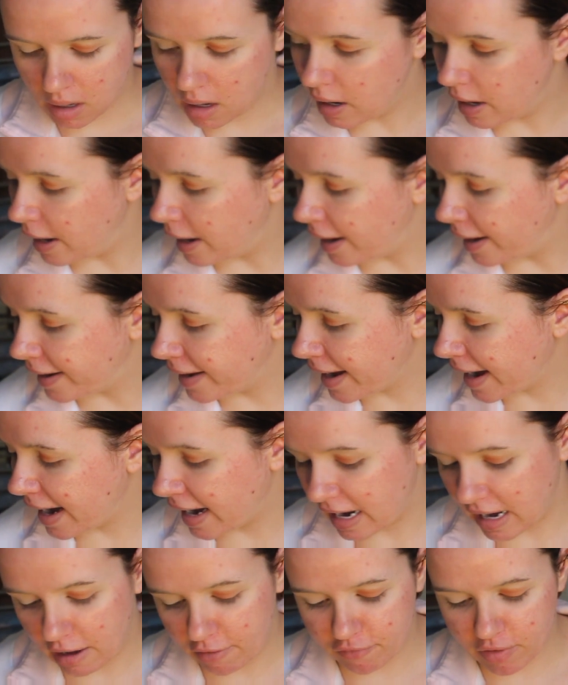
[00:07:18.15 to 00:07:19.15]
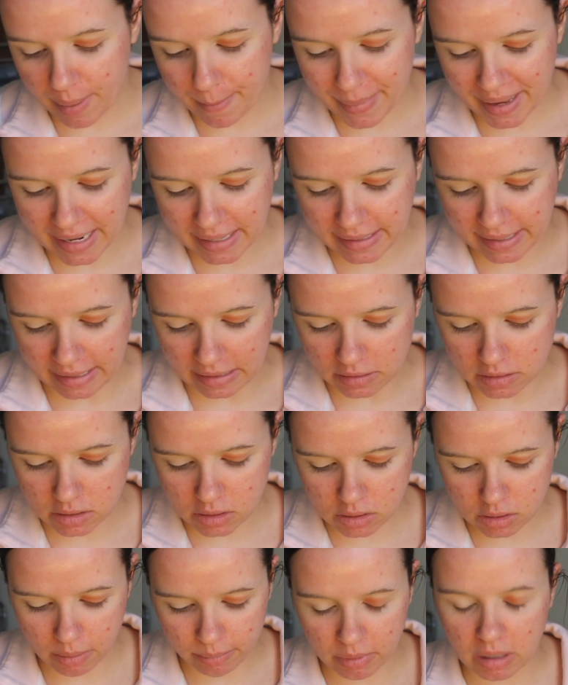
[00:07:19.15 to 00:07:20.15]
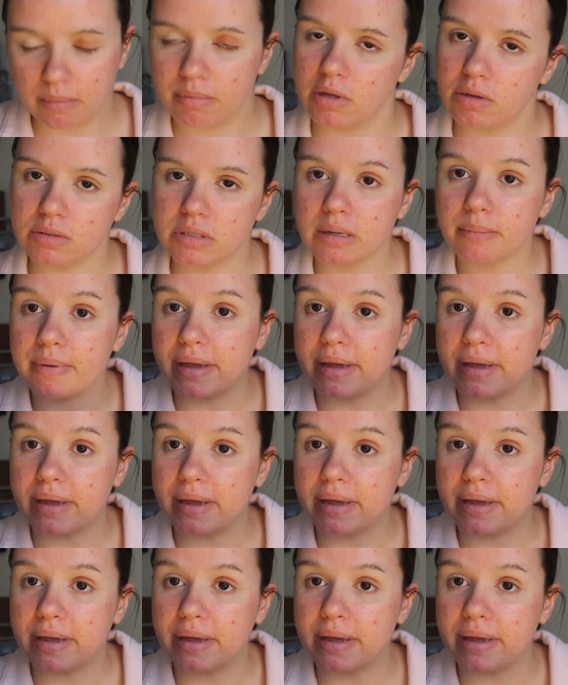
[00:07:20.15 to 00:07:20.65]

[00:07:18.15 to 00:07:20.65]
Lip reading: I have Band-Aids, so I'm going to be using